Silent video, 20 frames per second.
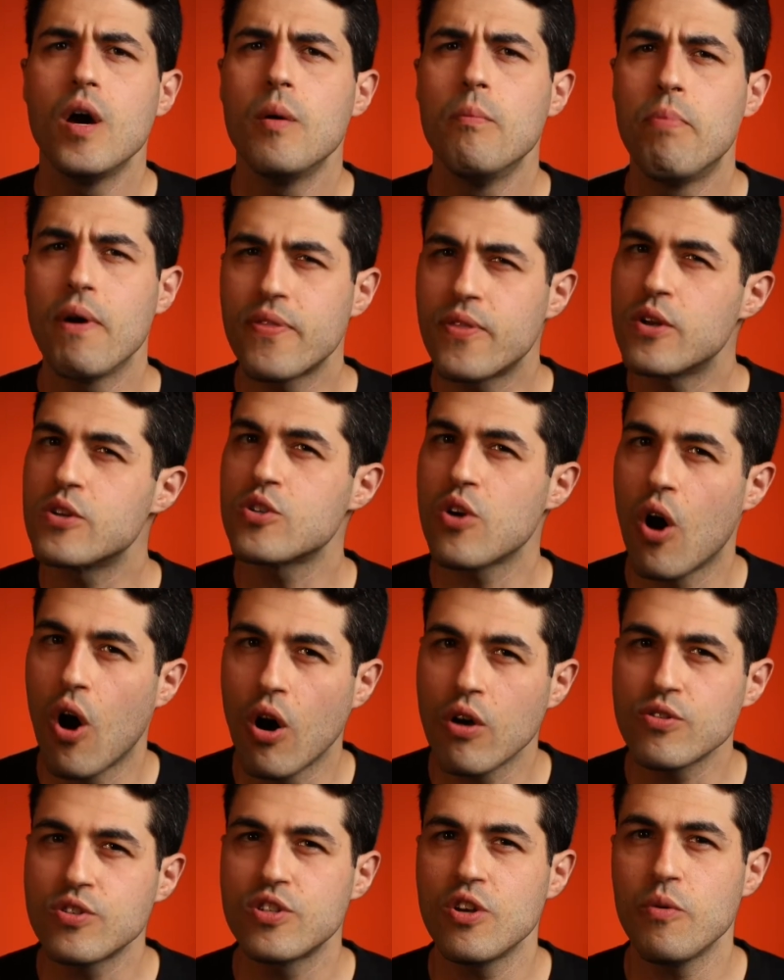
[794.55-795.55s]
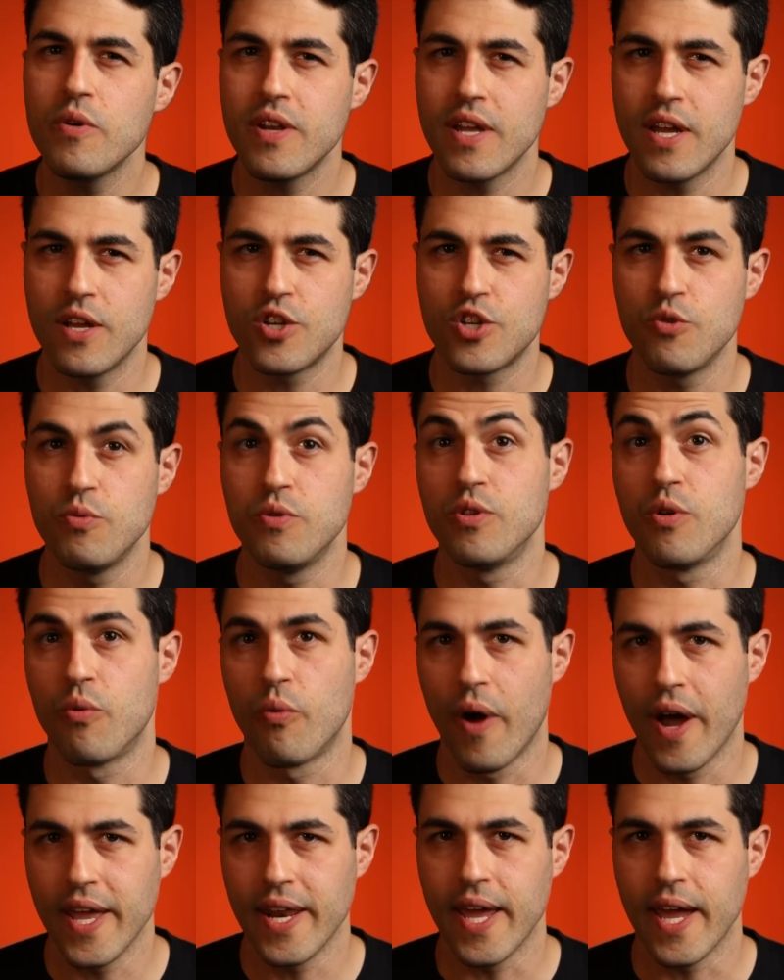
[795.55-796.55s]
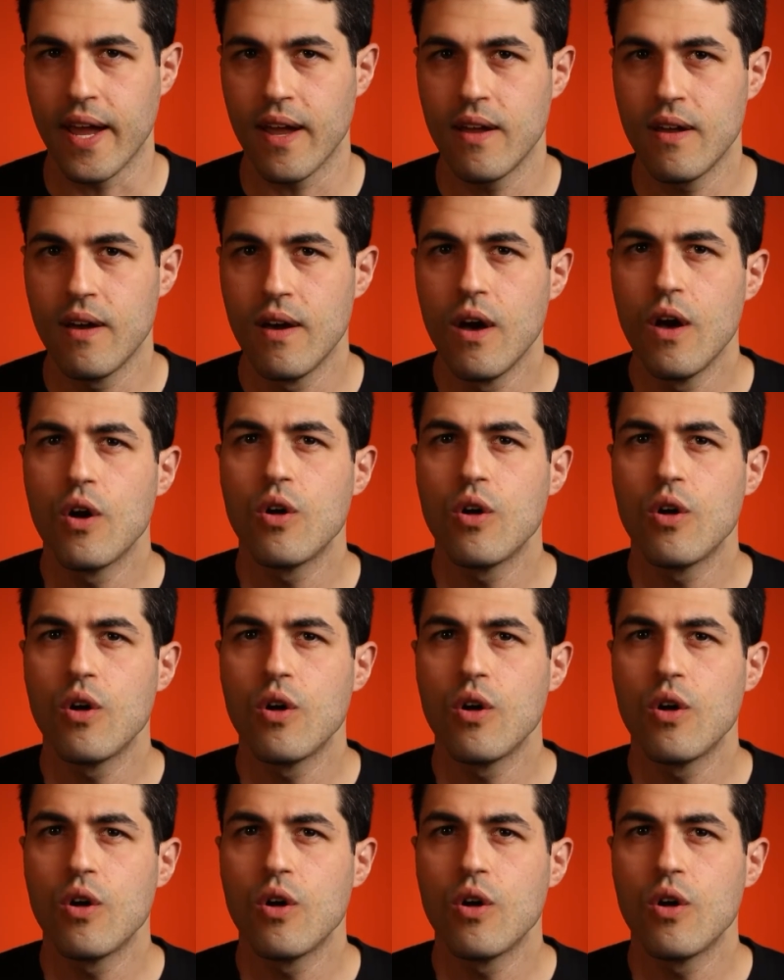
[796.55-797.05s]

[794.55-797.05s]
But there's also an issue in the writing.